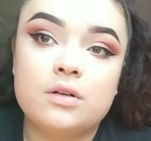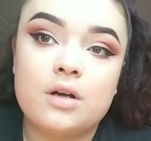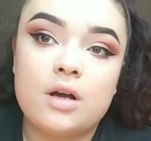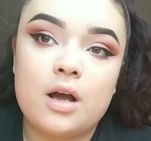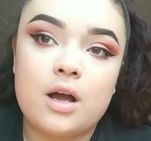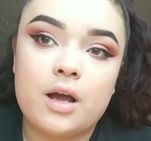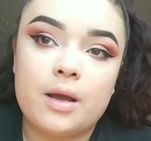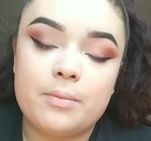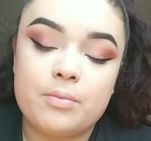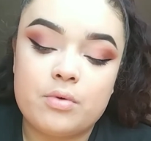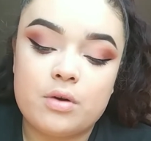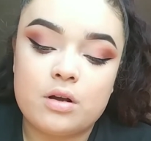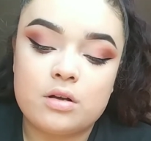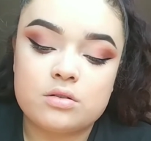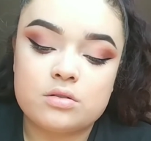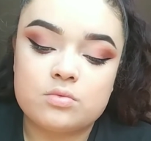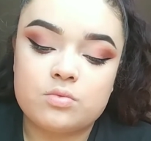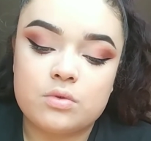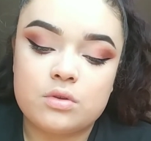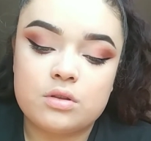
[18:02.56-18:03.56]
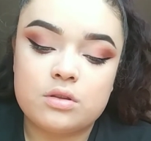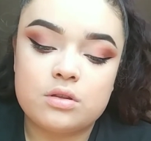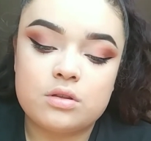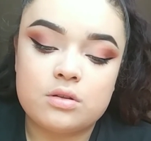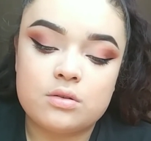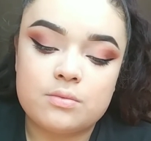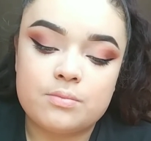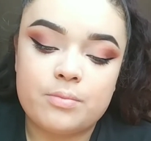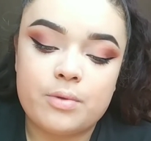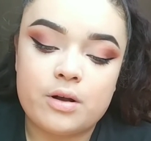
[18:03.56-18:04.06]
eyebrows with
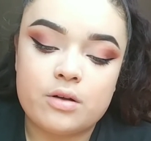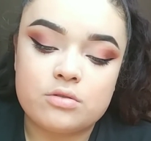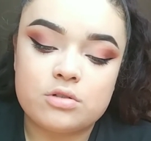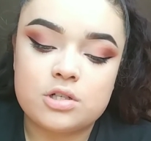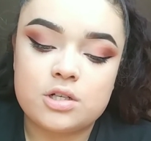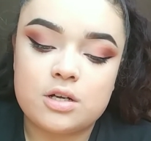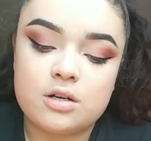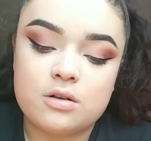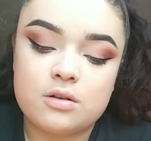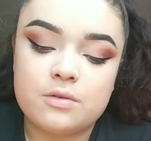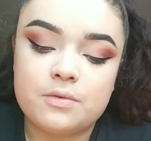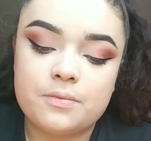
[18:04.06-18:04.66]
brow gel.